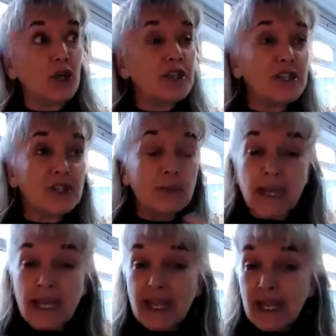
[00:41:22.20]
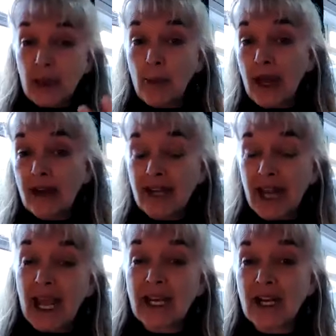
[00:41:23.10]
speaking about,
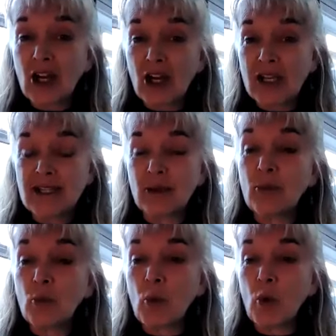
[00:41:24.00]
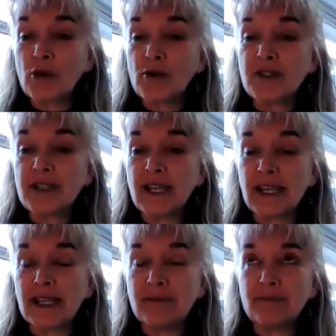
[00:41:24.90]
analyzing what you
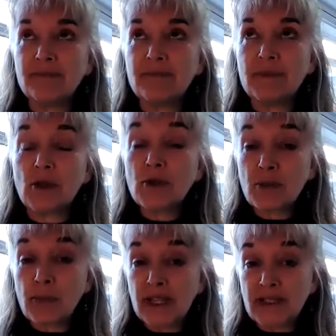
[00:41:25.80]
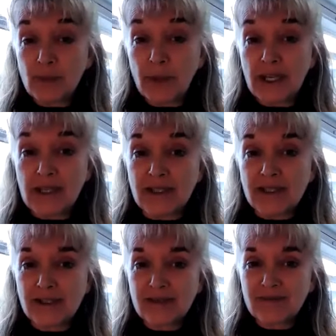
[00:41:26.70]
see, there is immense
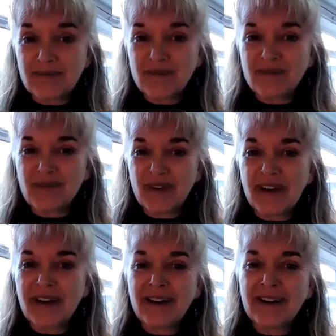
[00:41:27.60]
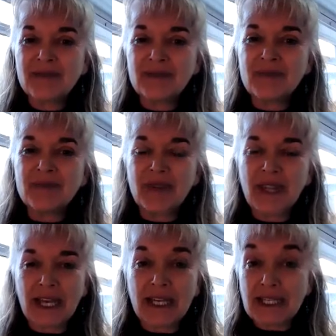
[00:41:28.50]
peace and
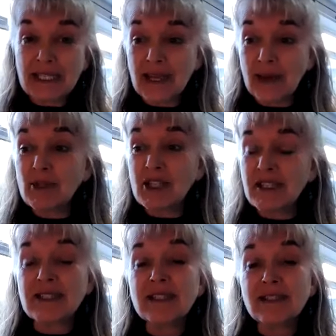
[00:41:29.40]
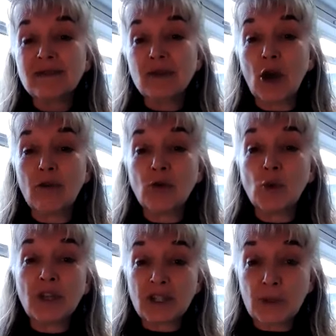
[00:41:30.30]
acceptance of
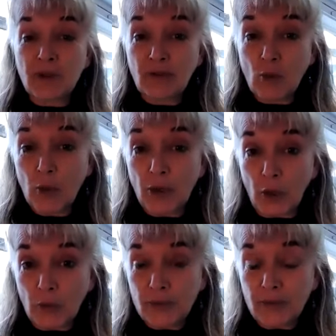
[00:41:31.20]
all that's before you.